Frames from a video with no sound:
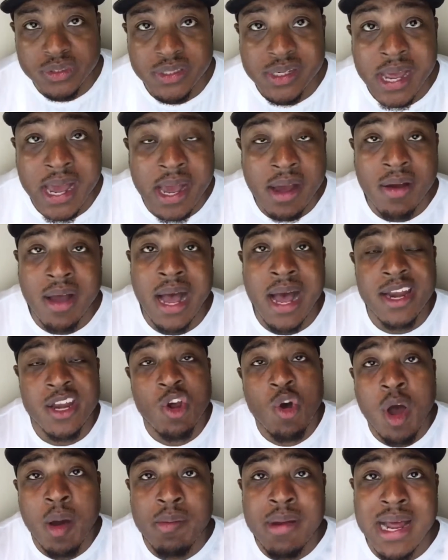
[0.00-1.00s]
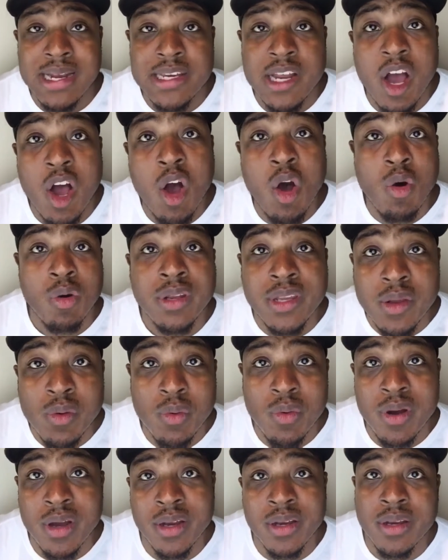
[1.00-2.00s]
Now, I know I'm not the only
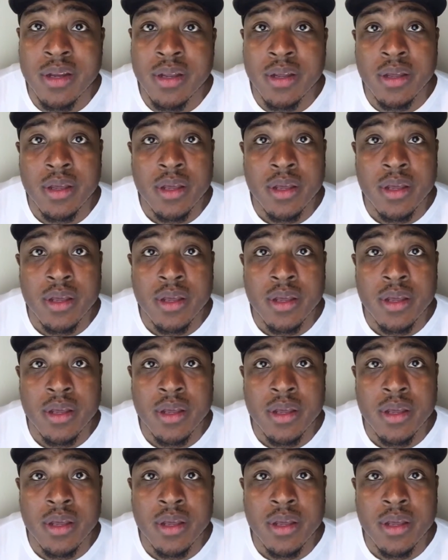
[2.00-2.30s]
one.